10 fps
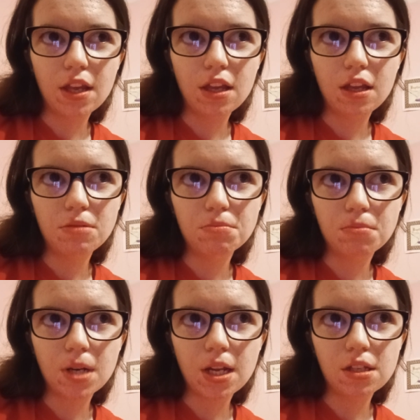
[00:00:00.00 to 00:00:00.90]
then
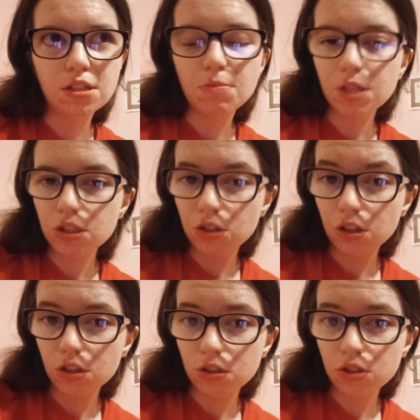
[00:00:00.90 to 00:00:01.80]
my stomach
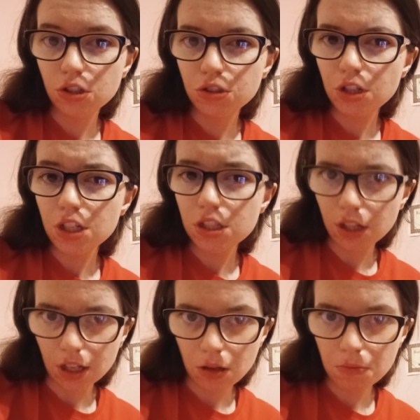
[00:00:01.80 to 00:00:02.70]
surgery
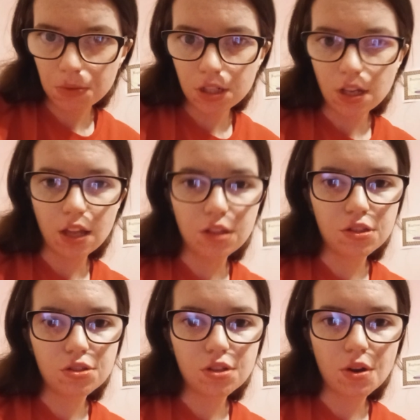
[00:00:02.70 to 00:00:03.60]
slipped,
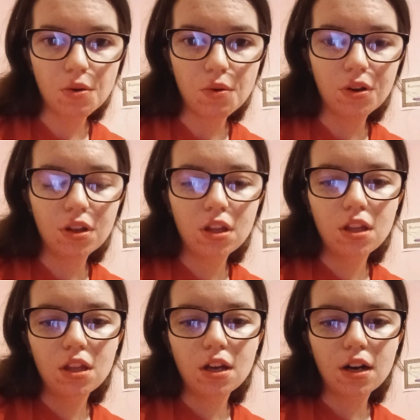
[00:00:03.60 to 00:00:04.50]
and so
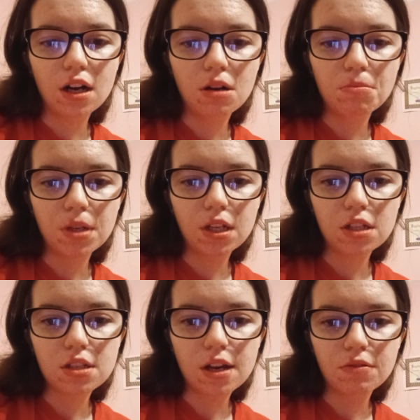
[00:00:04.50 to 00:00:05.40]

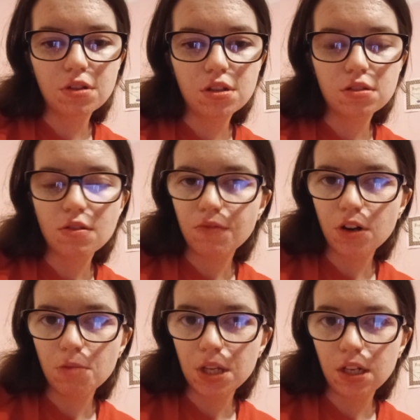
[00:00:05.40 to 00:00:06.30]
because I was
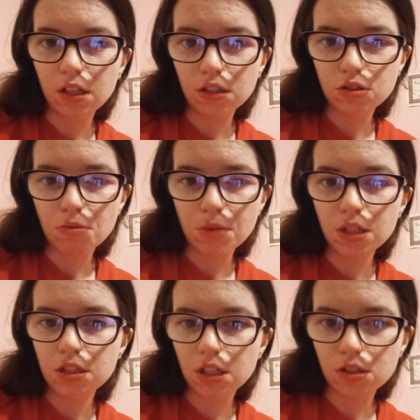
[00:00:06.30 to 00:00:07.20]
vomiting so
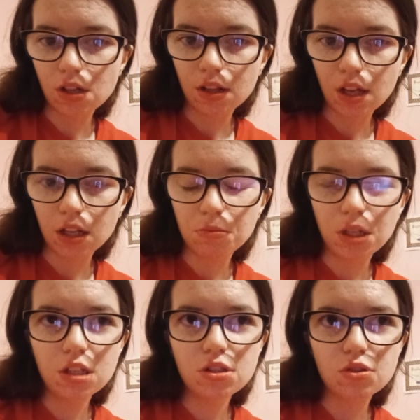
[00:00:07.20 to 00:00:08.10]
much, that's not like
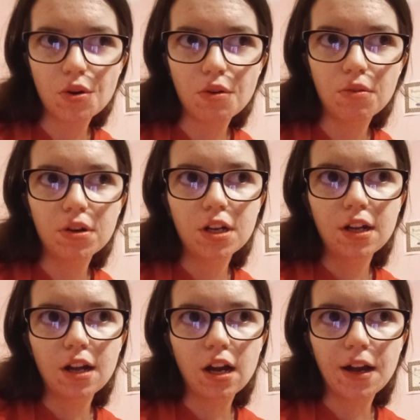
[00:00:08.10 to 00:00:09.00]
me, so
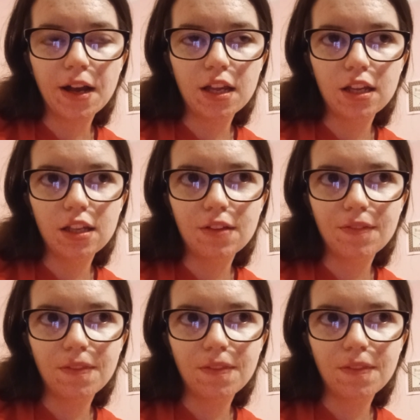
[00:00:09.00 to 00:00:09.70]
I